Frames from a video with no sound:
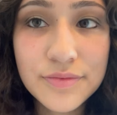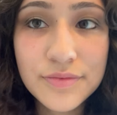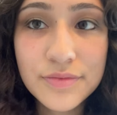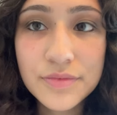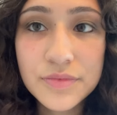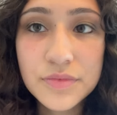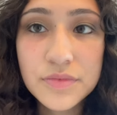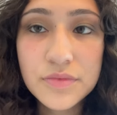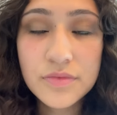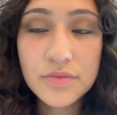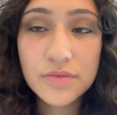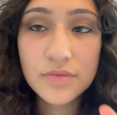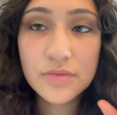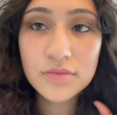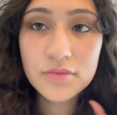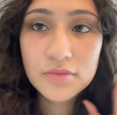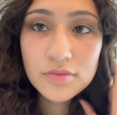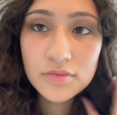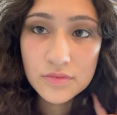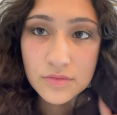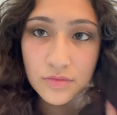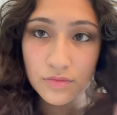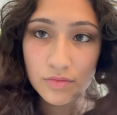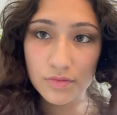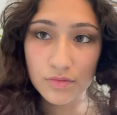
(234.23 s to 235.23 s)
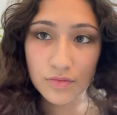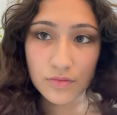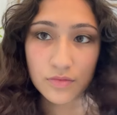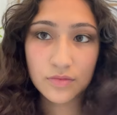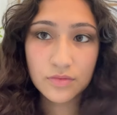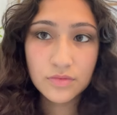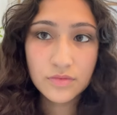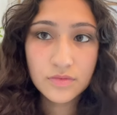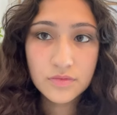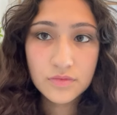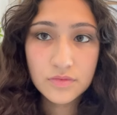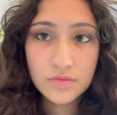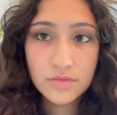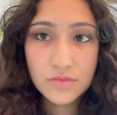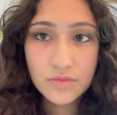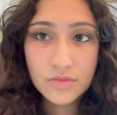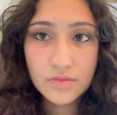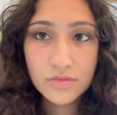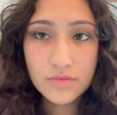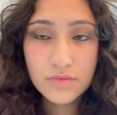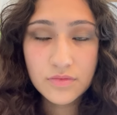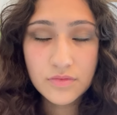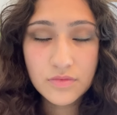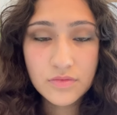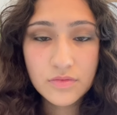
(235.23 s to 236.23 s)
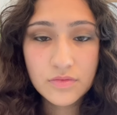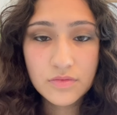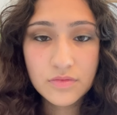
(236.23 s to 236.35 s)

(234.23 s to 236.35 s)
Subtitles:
(no one is talking)